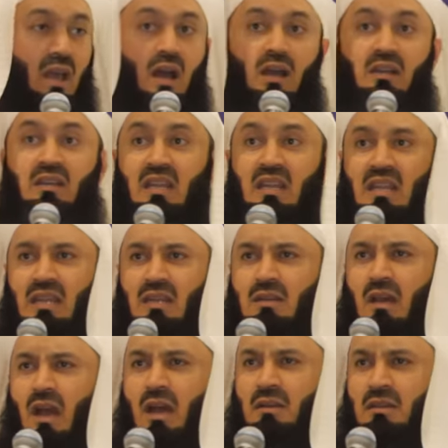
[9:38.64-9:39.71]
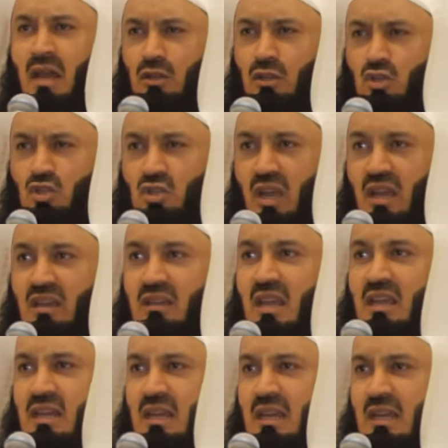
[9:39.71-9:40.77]
need a nudge and
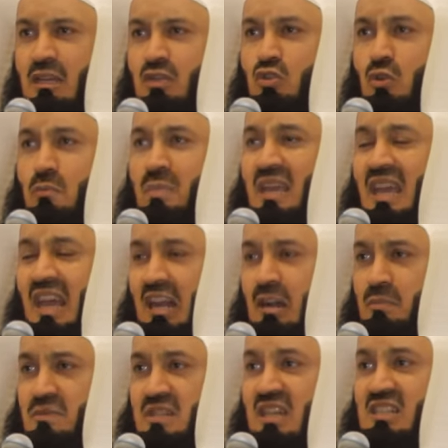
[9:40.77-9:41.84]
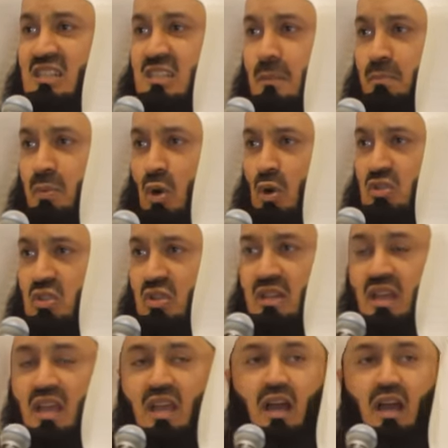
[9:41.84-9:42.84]
they need to be helped and supported.